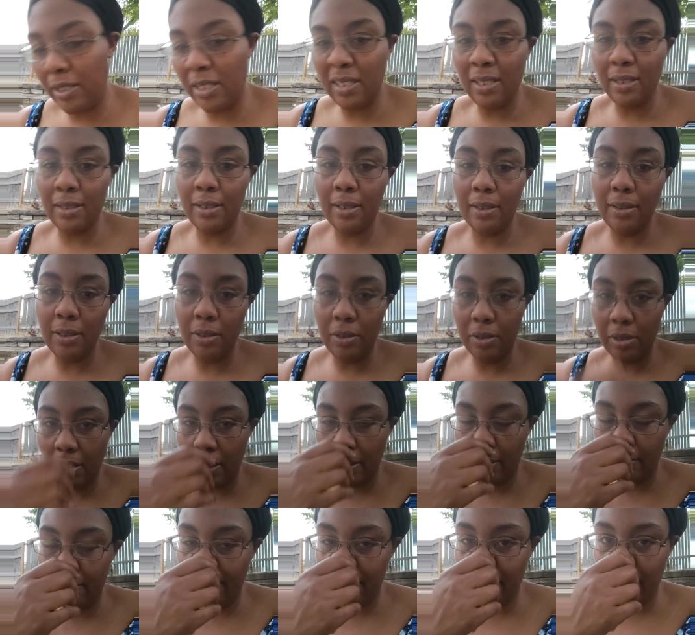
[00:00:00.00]
this isn't
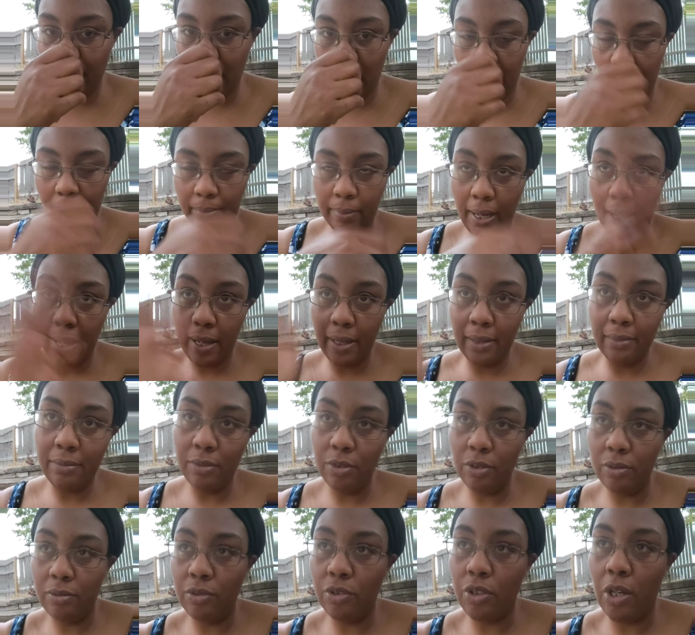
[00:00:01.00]
usually you know my
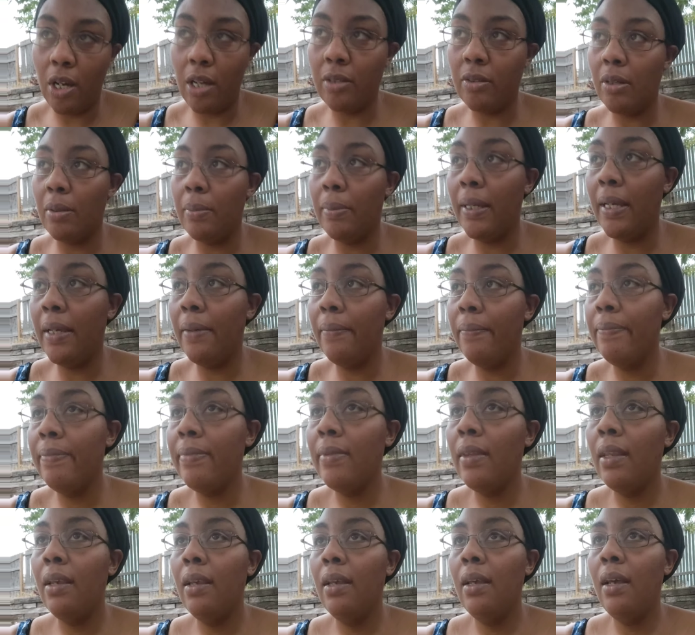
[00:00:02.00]
genre,
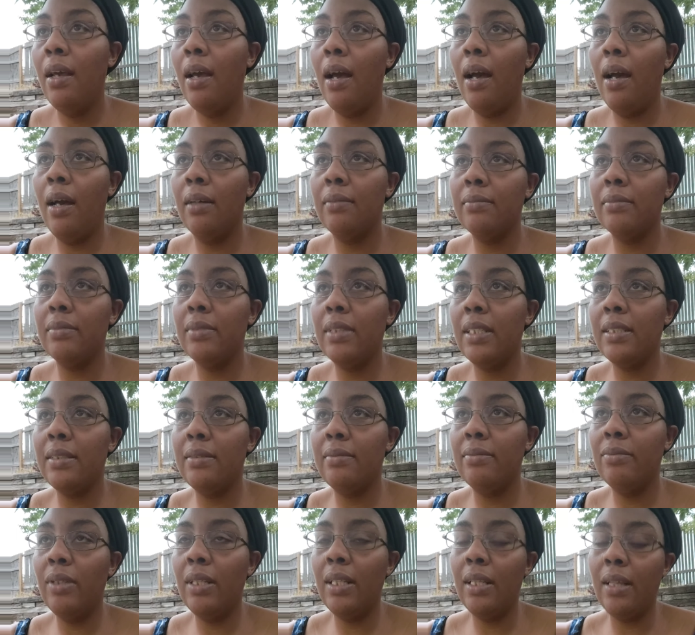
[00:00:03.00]
but because um,
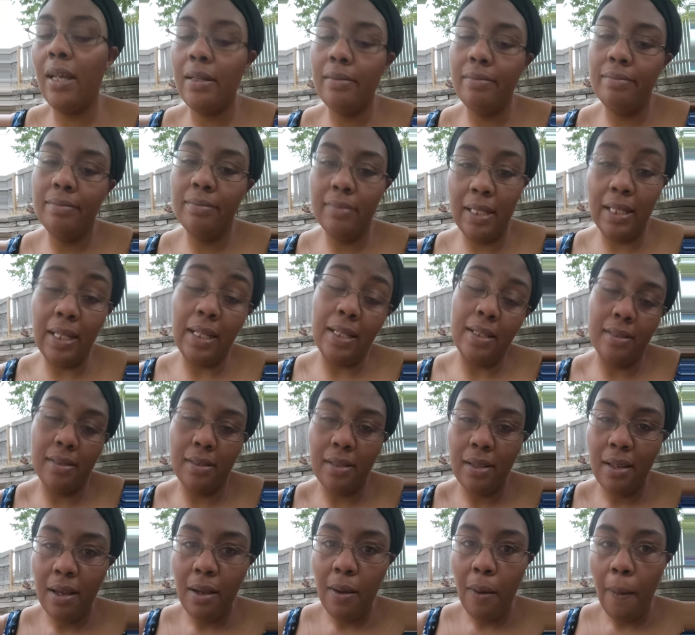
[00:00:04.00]
well, I it is.
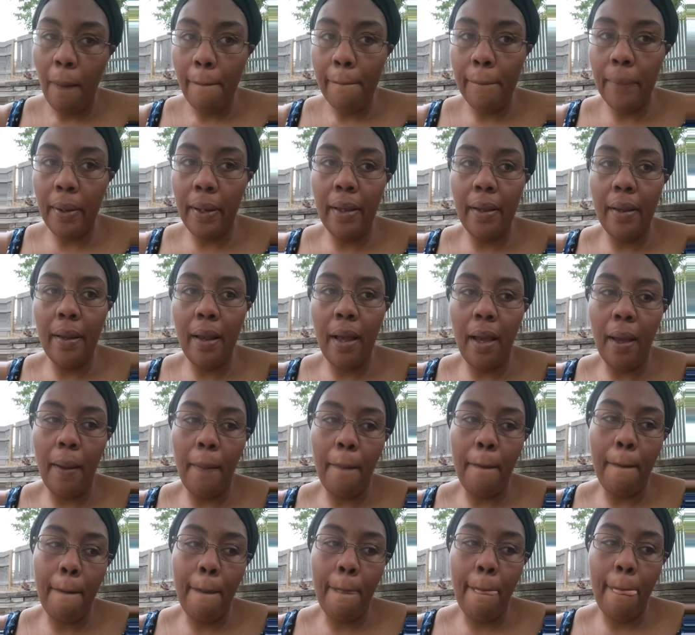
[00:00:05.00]
But
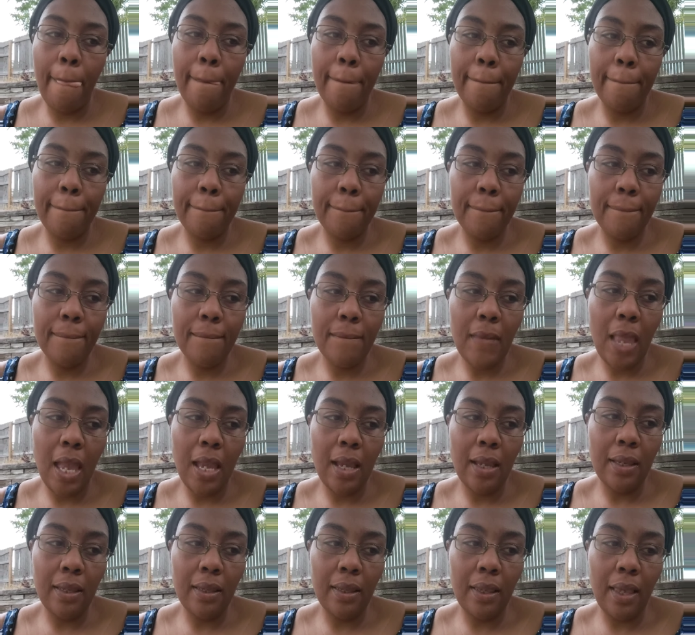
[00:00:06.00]
um,
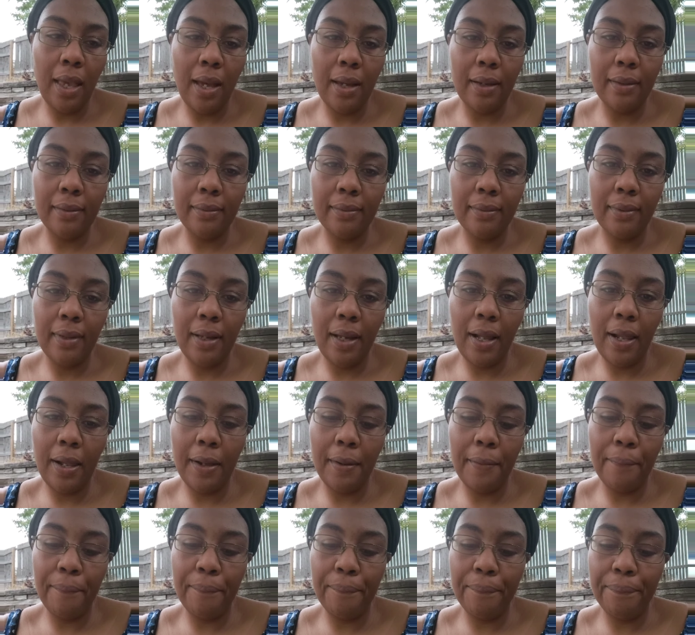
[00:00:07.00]
yeah.
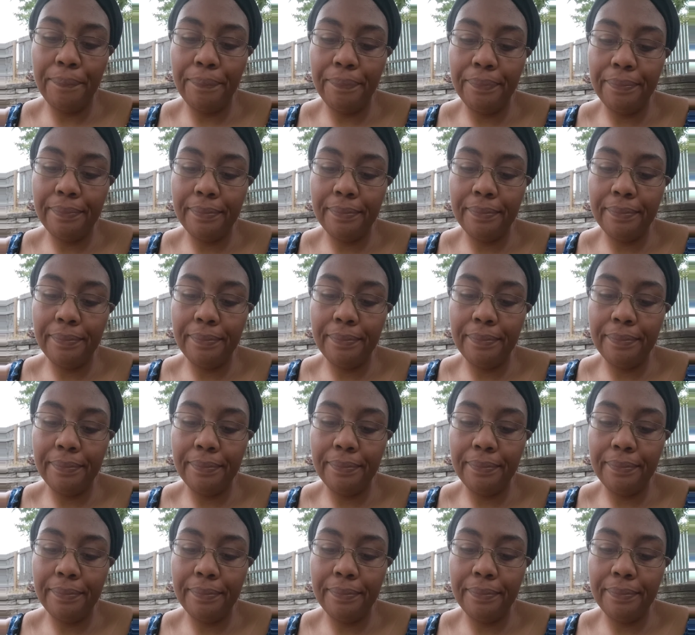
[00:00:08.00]
Um,